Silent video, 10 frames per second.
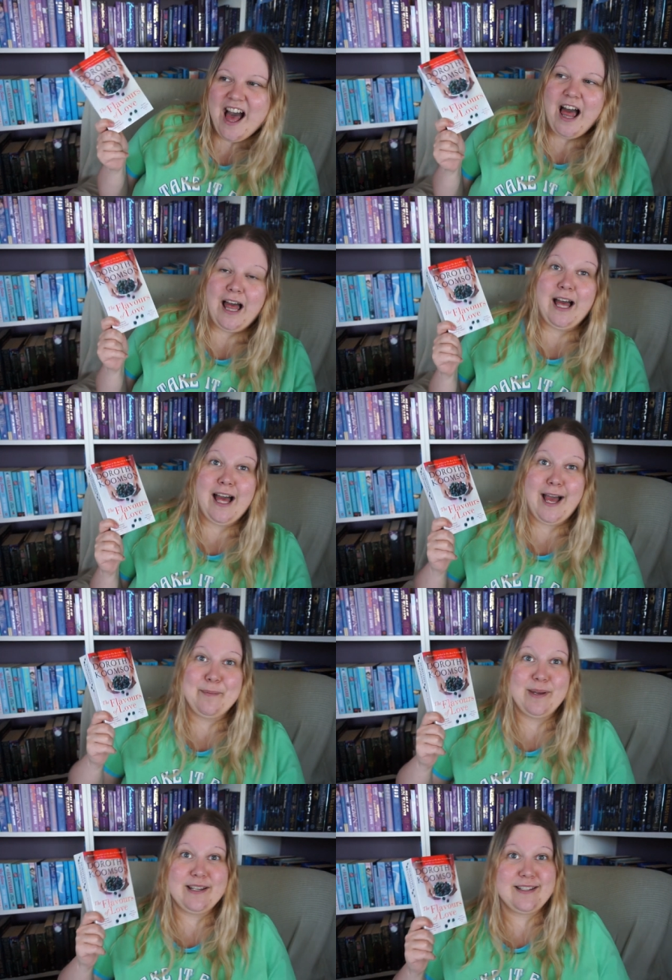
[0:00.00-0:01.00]

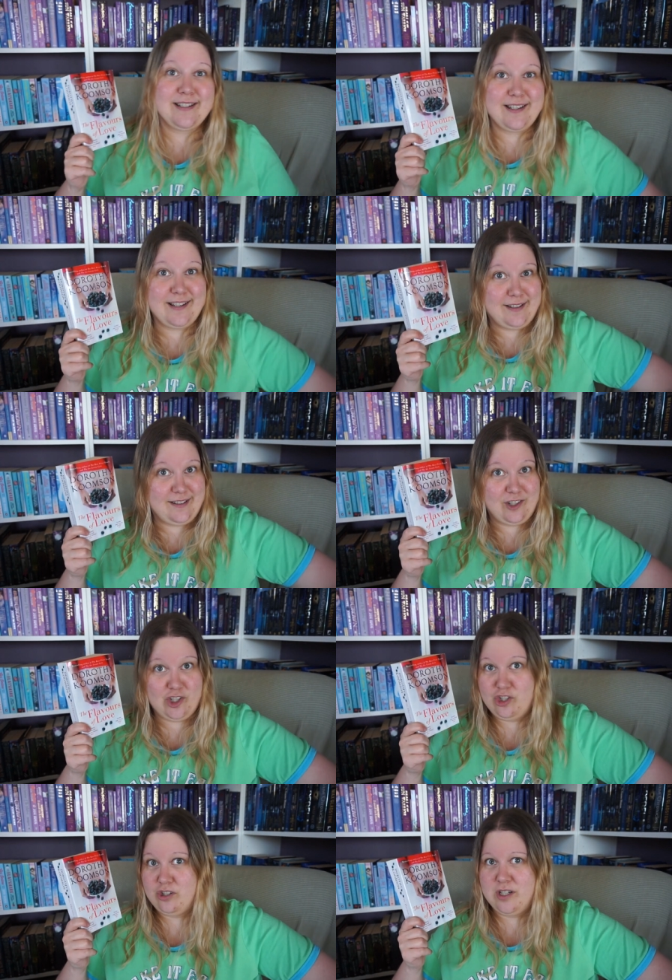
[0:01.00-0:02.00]
um,
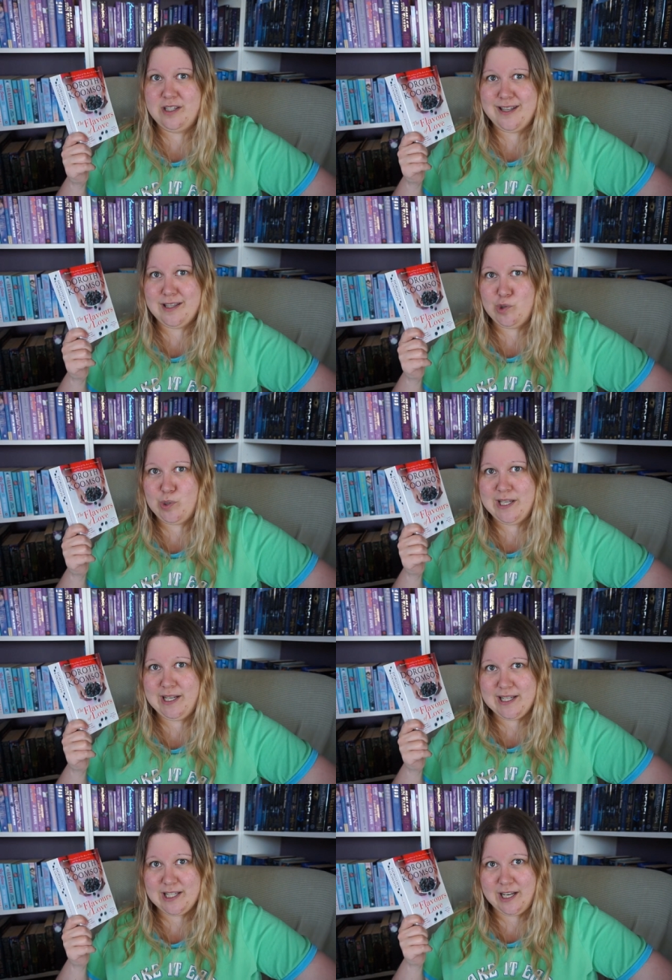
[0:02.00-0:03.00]
she's a saucy
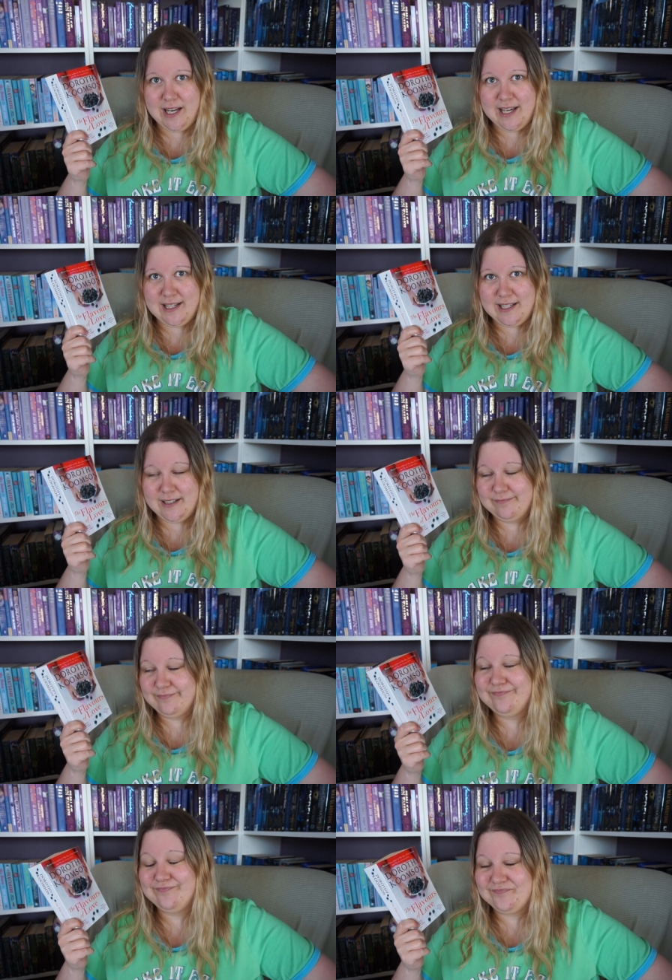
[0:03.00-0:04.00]
little lady.
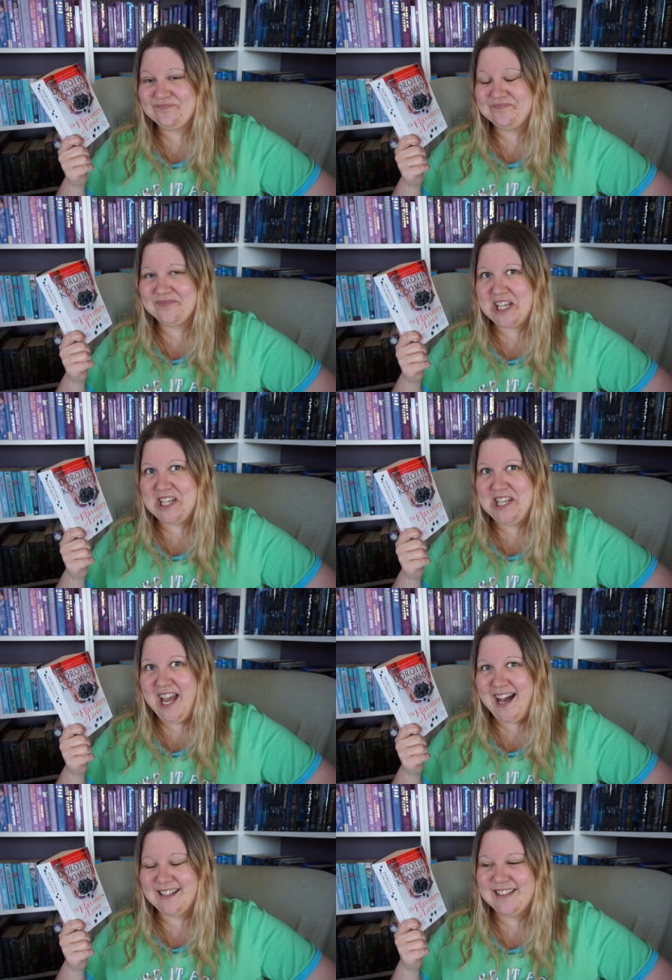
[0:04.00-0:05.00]

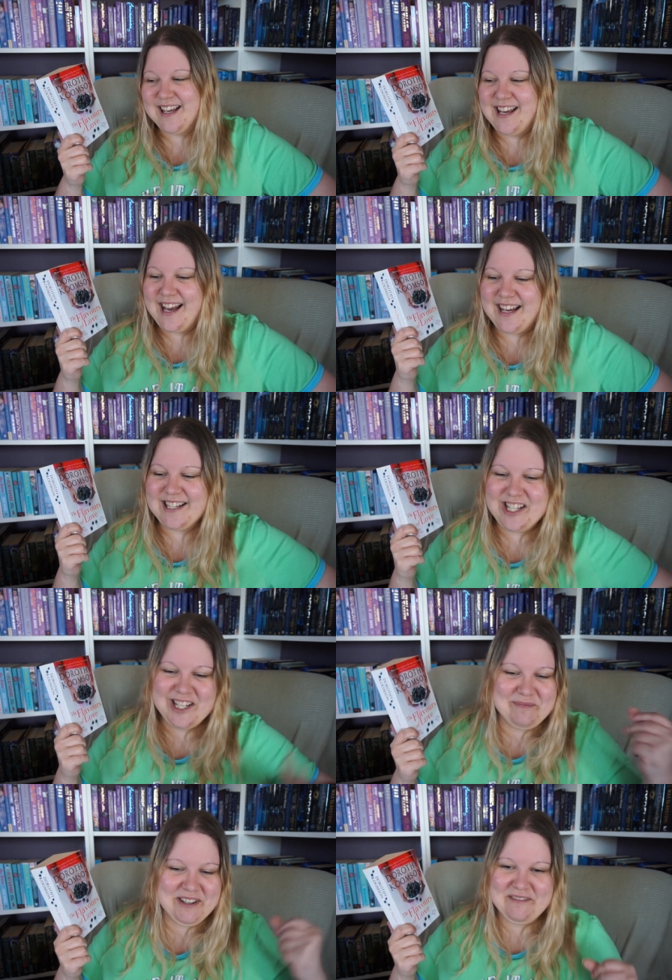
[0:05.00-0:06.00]
Yeah, and
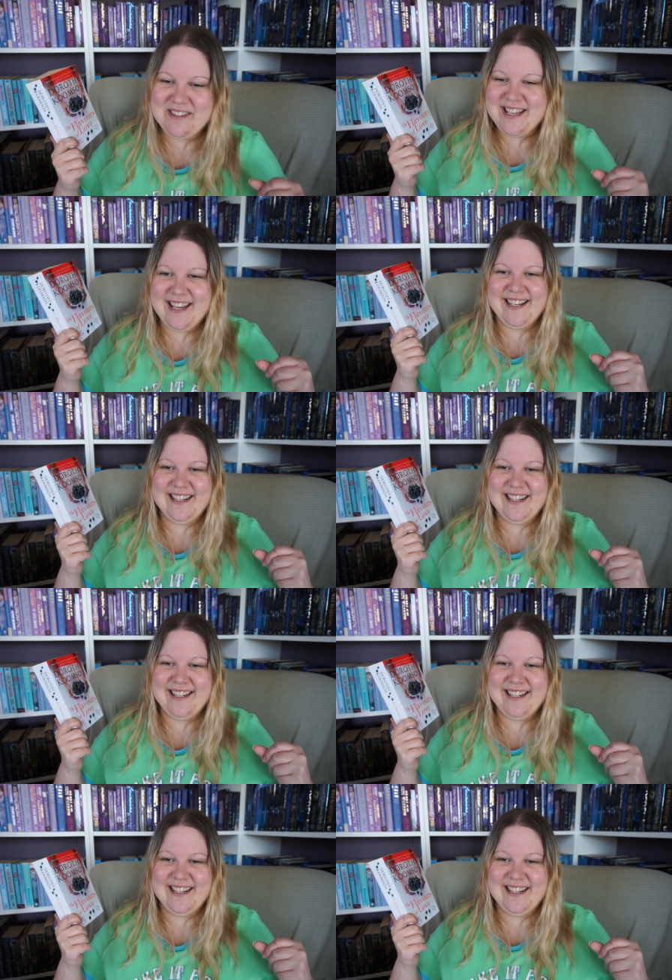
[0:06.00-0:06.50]
she moves in,